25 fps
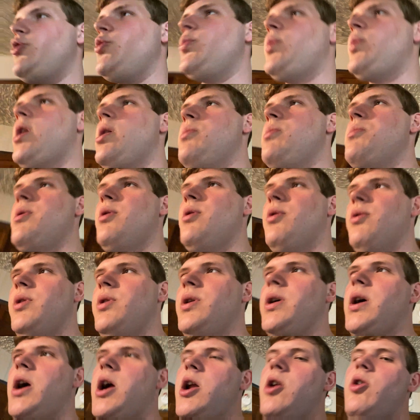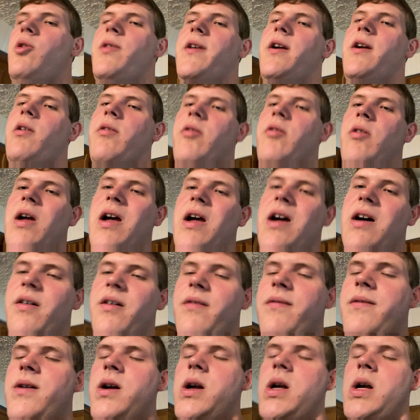2-player mode. I know they also
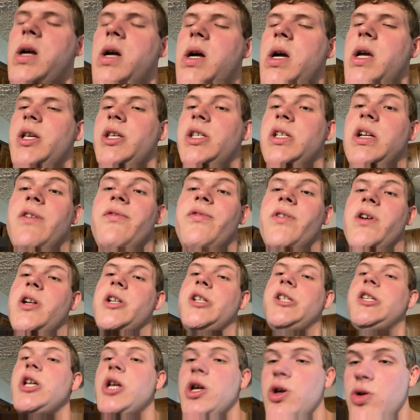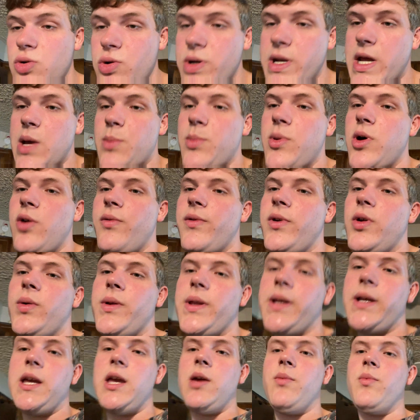have Suffering 2 demo. We don't know
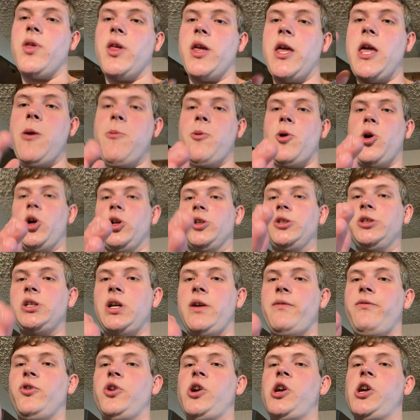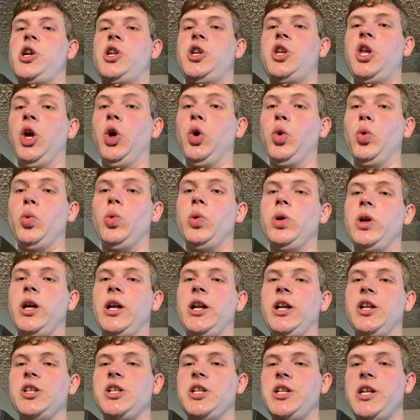the game. It's a game called Suffering 2,
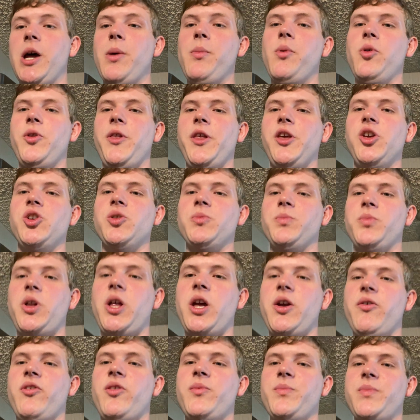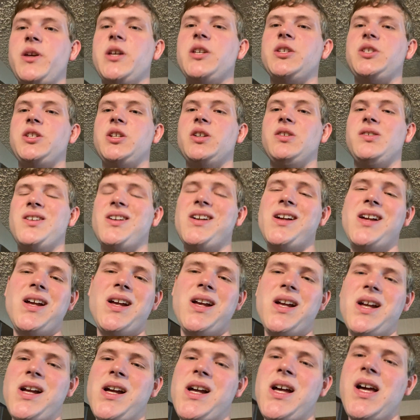and it's a demo that you can play for the PS2.
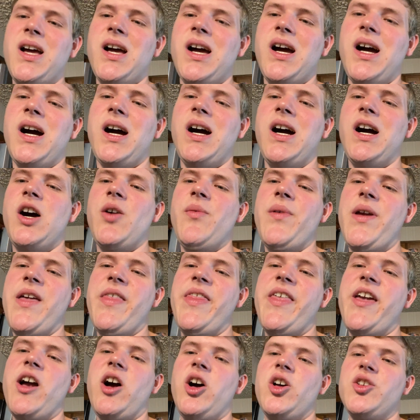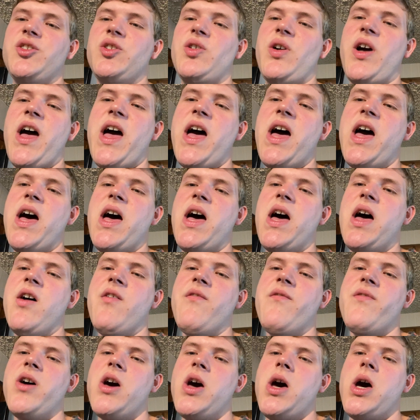And they also
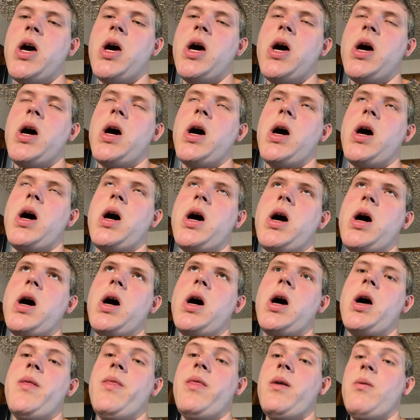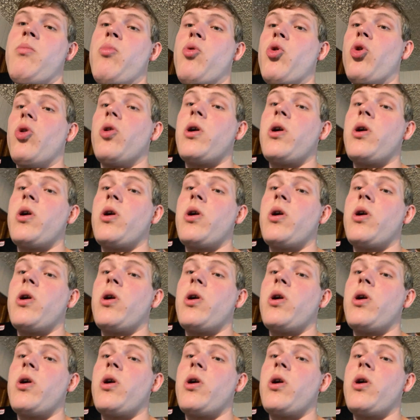have Mortal